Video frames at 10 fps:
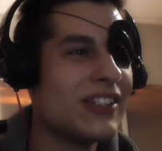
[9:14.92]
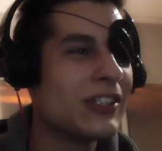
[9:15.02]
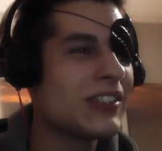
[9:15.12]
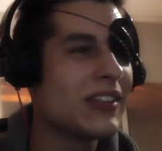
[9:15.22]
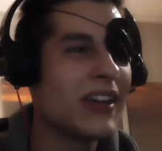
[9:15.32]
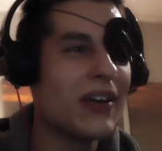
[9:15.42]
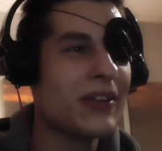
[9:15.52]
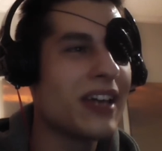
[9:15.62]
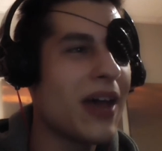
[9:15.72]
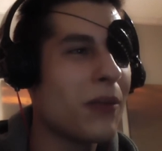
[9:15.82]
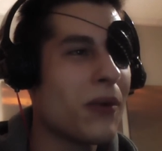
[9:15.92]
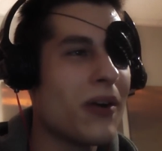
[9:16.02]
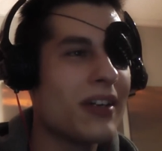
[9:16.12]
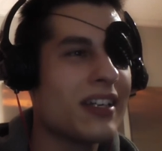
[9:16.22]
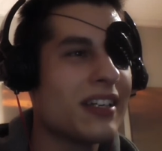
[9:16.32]
Just another day at
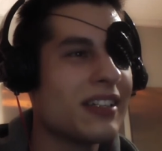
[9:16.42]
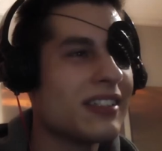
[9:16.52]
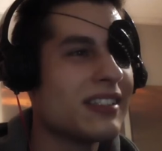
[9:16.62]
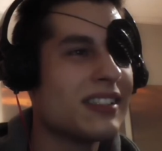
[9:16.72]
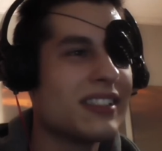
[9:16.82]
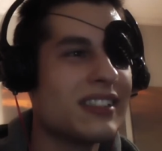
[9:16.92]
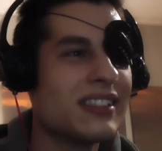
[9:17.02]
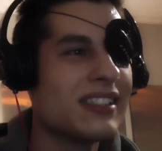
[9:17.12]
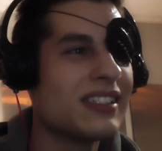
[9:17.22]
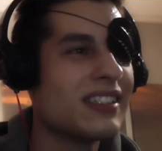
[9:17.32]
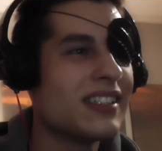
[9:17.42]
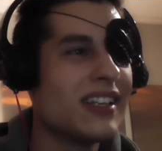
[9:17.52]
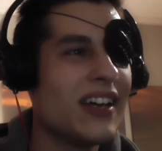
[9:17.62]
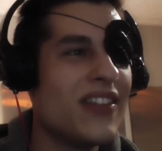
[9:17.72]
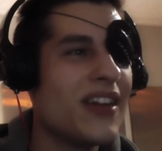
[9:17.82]
work.
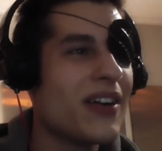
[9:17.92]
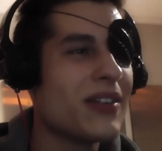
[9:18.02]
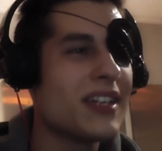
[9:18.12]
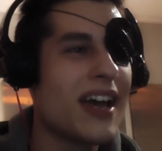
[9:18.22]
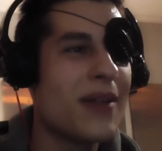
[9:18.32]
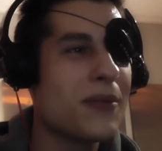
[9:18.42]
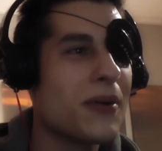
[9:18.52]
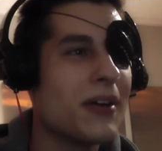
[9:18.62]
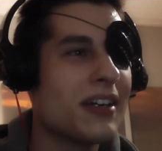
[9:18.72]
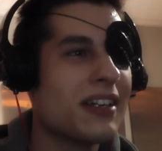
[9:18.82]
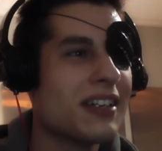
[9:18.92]
Another day at work.